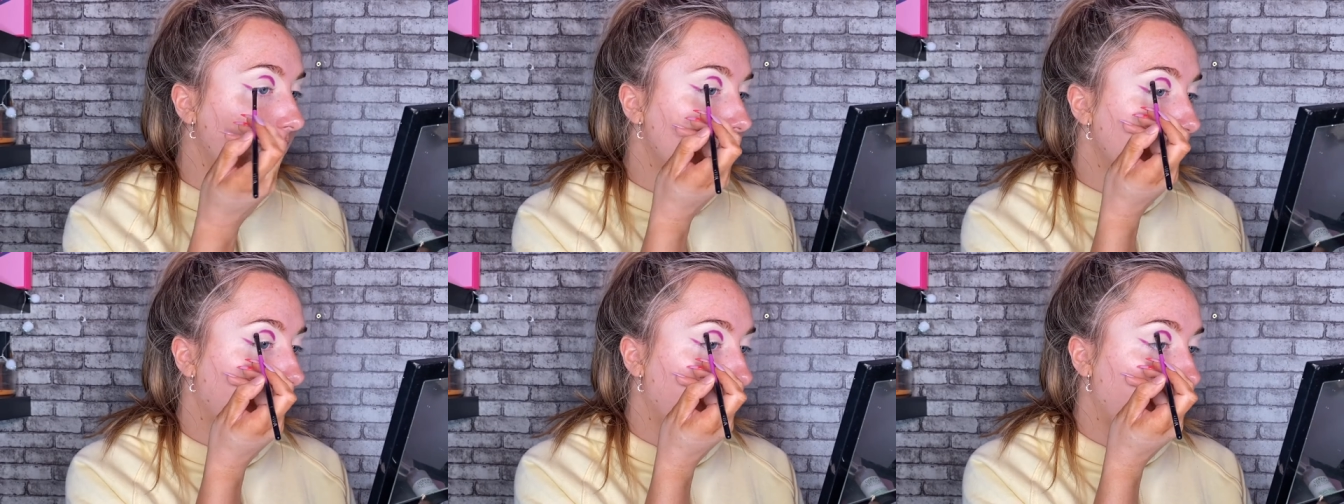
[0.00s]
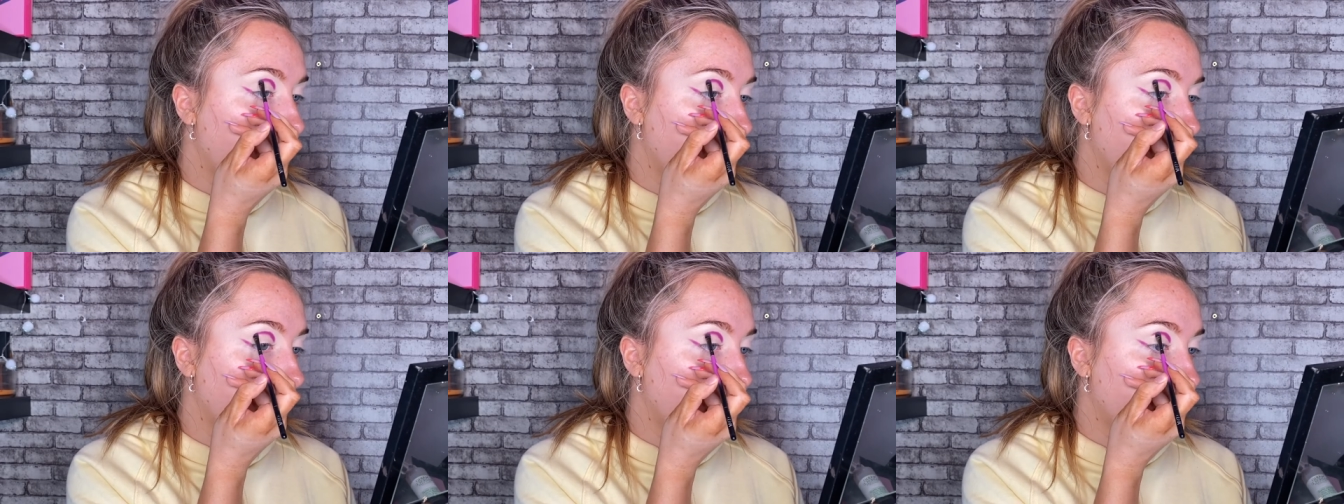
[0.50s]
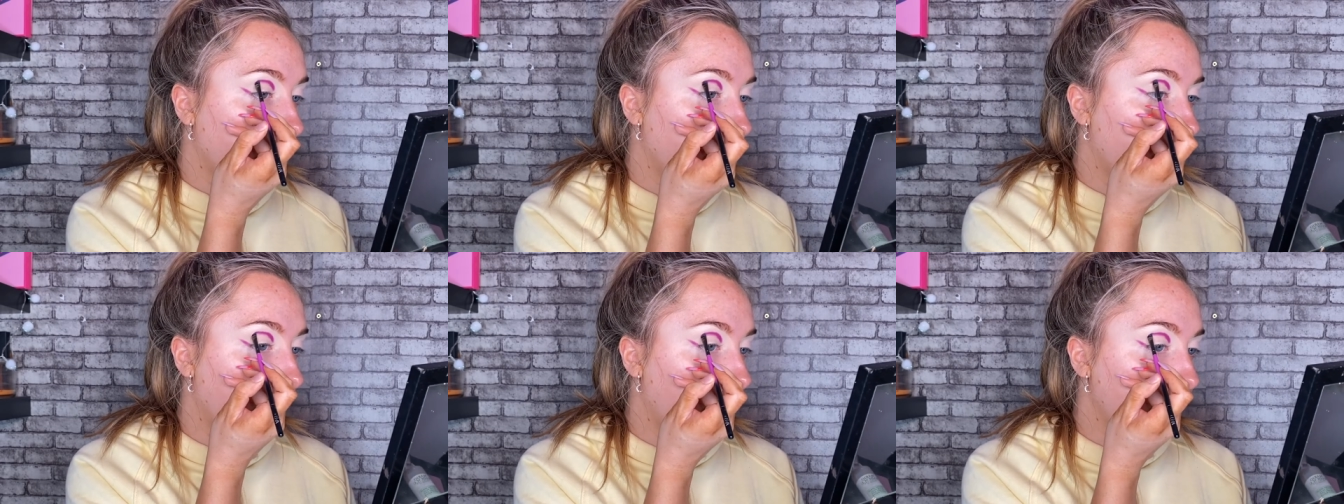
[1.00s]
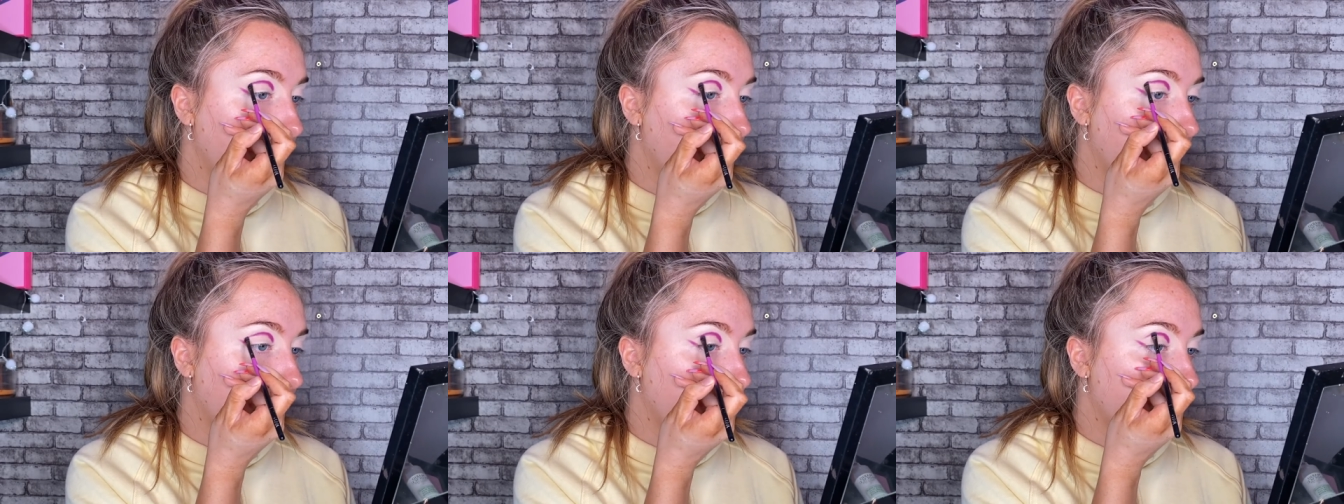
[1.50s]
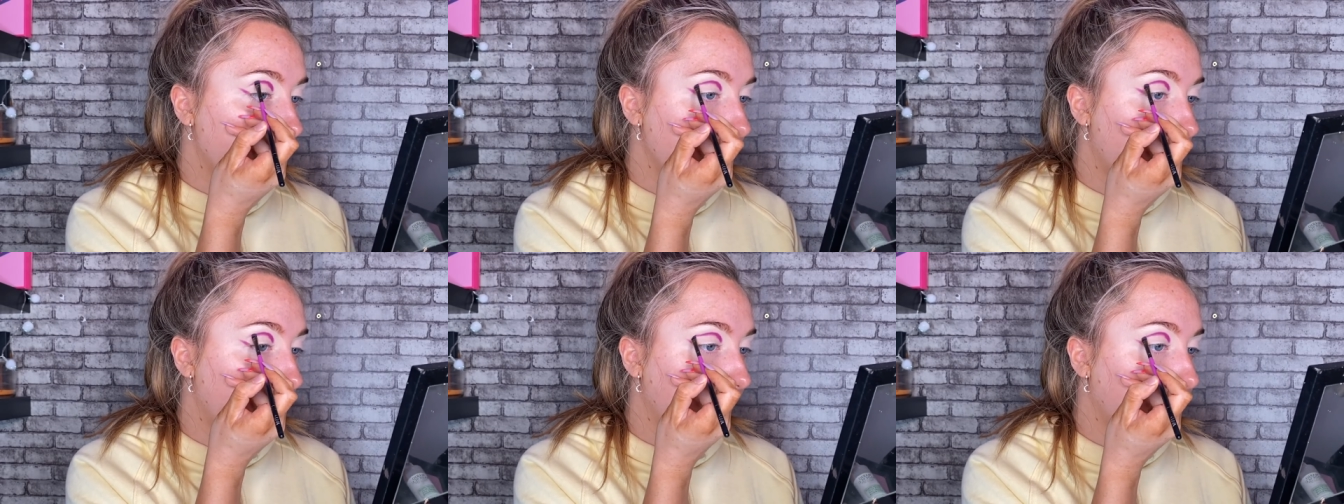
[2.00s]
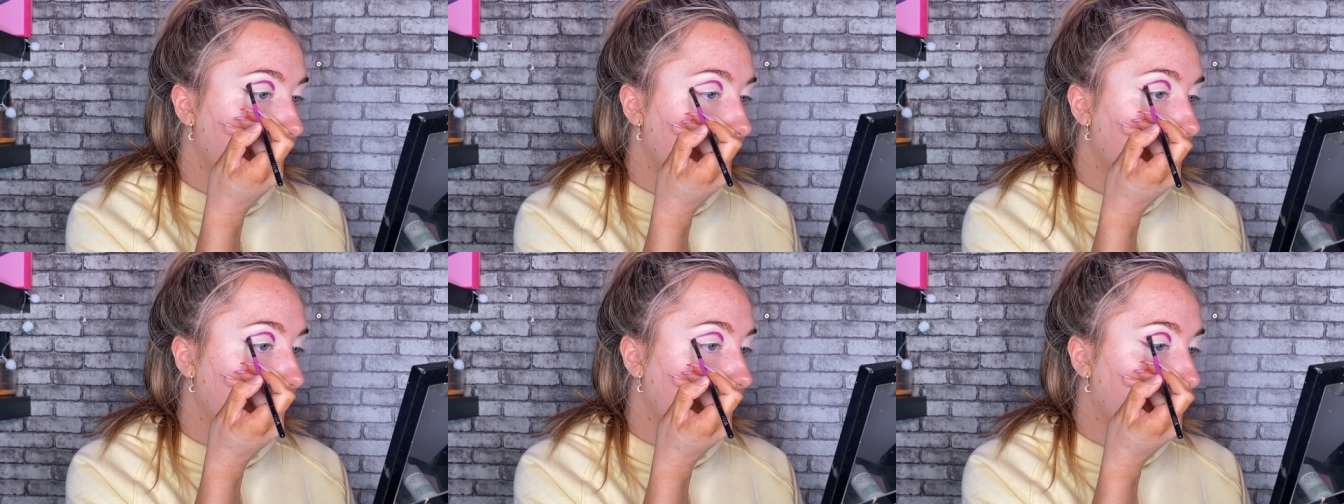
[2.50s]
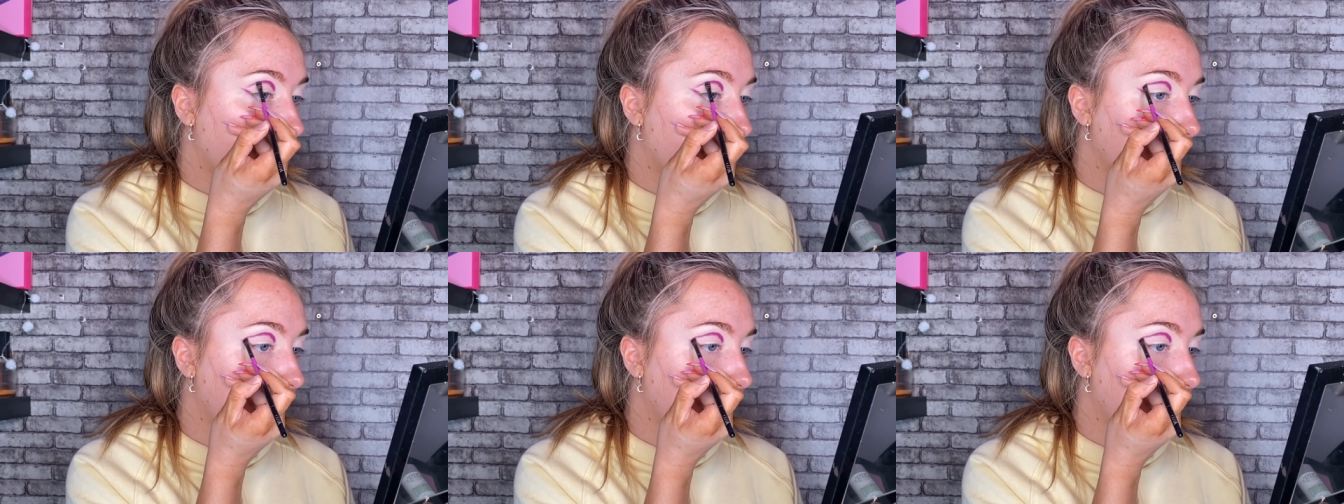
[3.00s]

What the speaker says: So I'll just stamp this into shape like this.